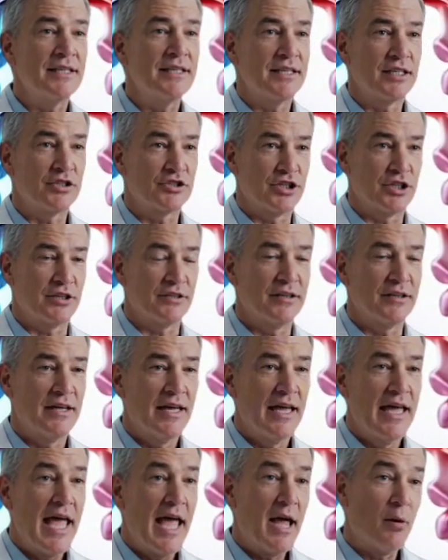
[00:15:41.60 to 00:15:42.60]
slowly,
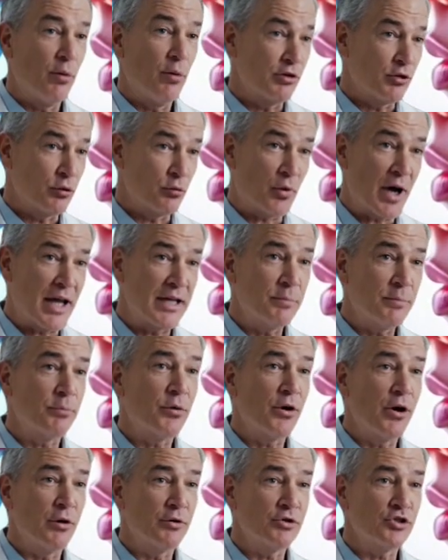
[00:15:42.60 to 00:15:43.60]
meditate,
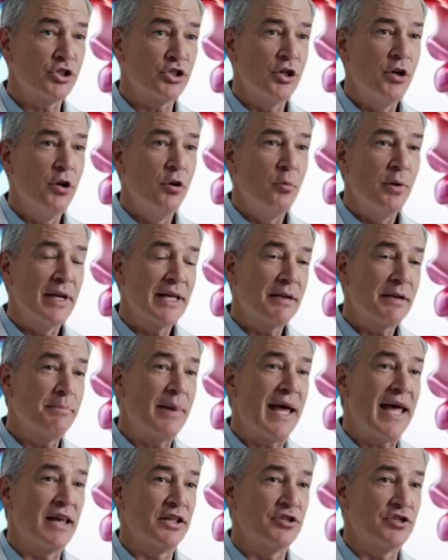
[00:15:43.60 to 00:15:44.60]
pray, or
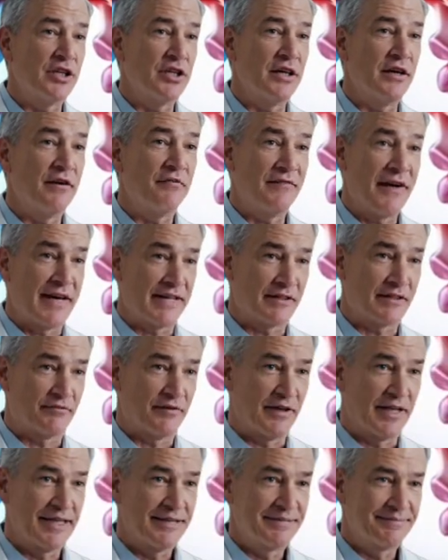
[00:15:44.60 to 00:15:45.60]
even take a quiet
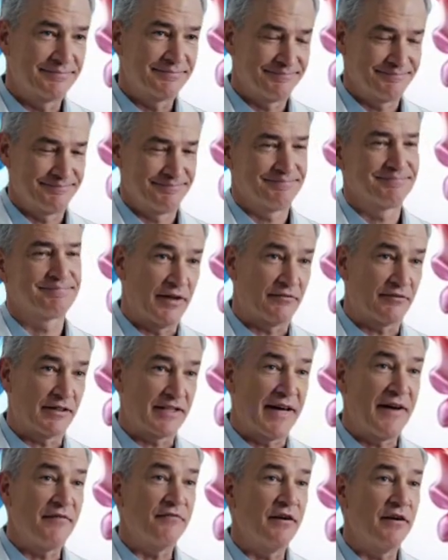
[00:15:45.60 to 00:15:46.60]
walk, your
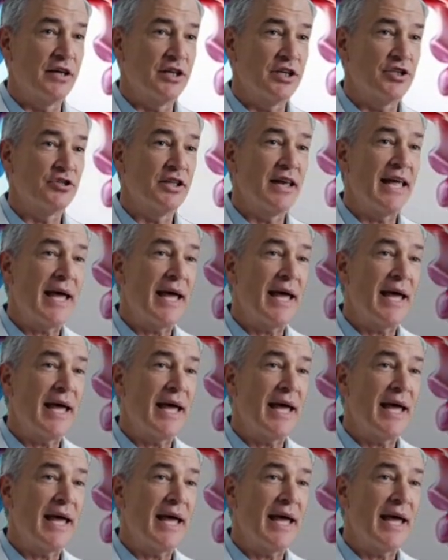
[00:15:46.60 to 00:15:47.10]
nervous system